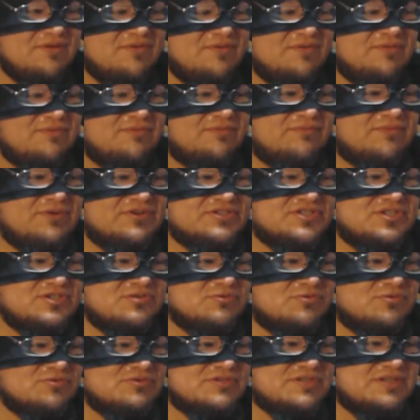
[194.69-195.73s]

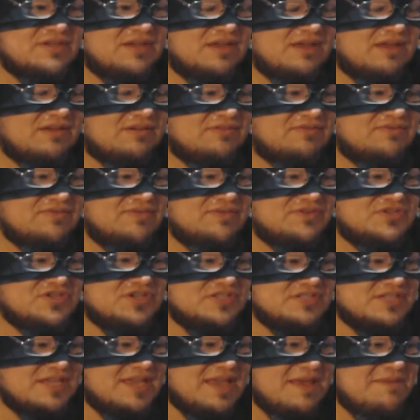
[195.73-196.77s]
versus Rusev
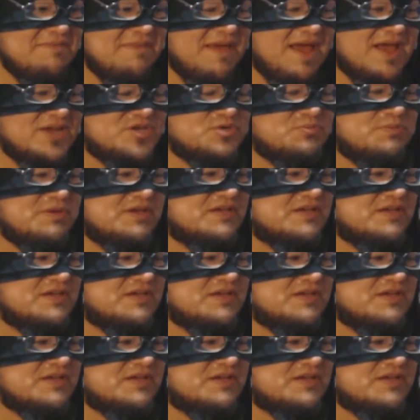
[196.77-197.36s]
Shinsuke match